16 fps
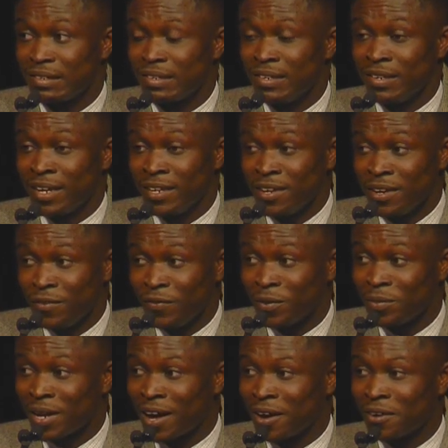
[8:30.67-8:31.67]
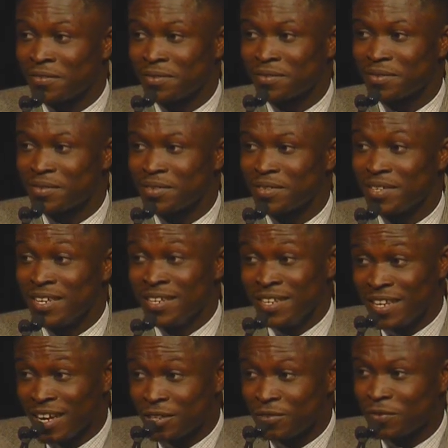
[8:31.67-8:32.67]
in a year from now, in
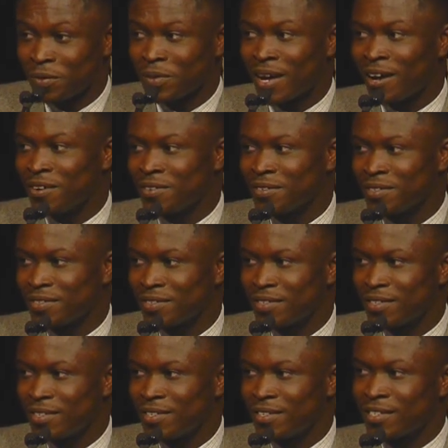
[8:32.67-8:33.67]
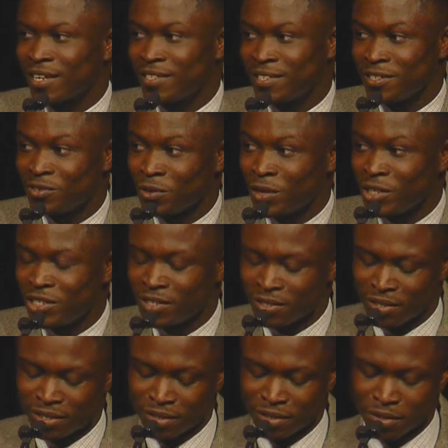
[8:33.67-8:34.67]
years from now, such
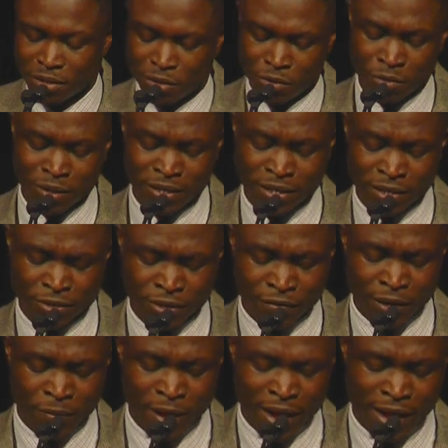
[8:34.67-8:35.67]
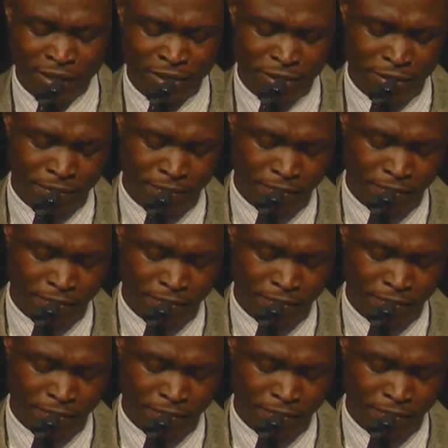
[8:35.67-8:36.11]
situations will be things of the past.